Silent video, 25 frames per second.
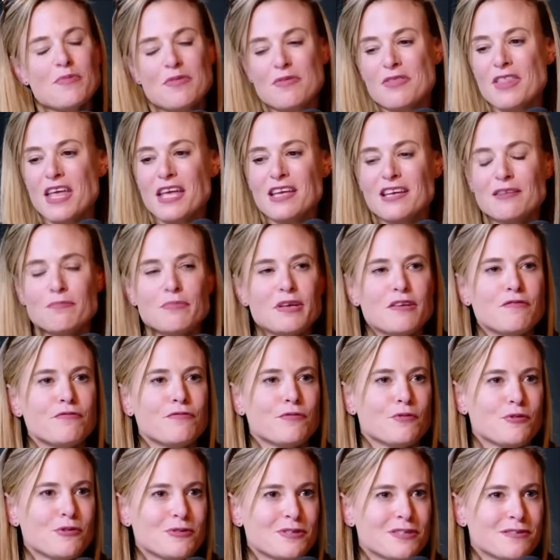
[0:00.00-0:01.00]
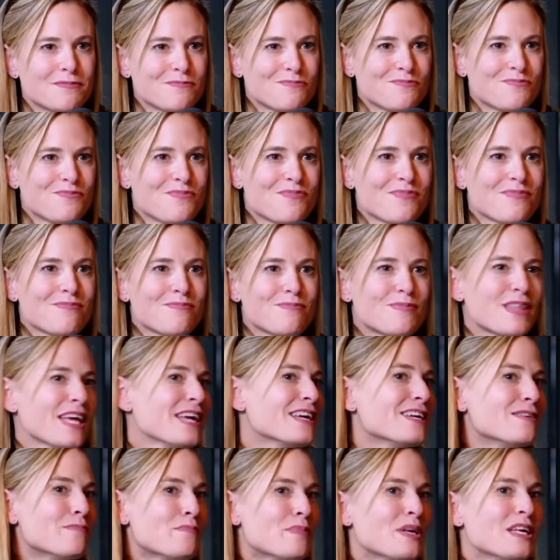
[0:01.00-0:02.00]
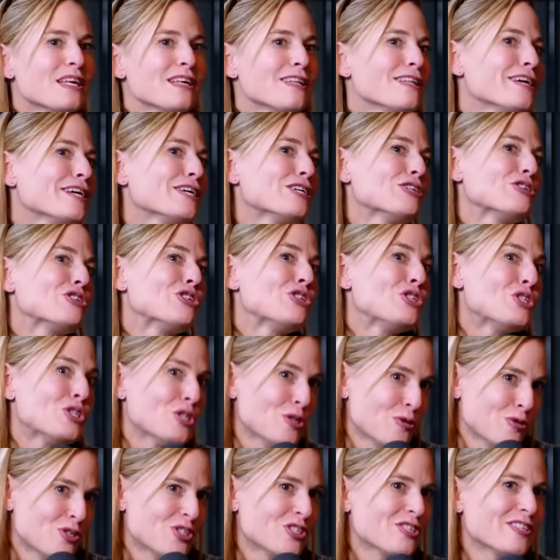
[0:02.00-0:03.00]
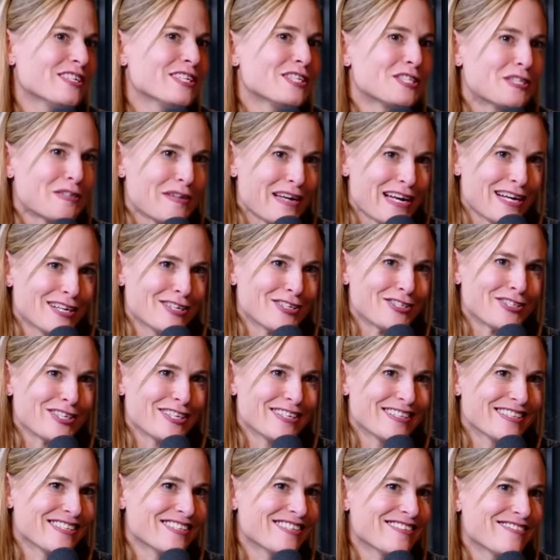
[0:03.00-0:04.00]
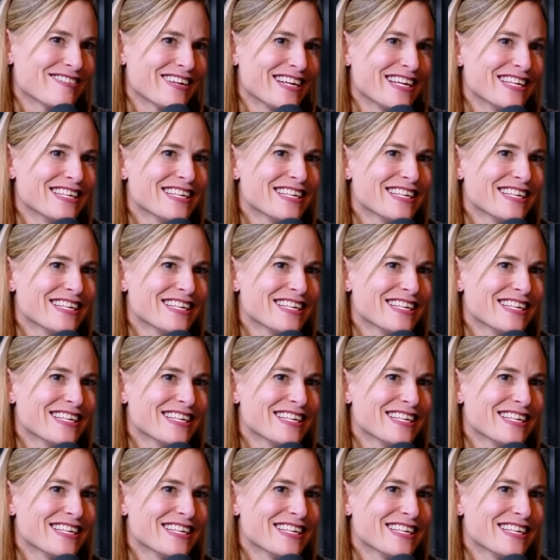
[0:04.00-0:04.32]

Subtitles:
They can be food. They can be like social interactions, right?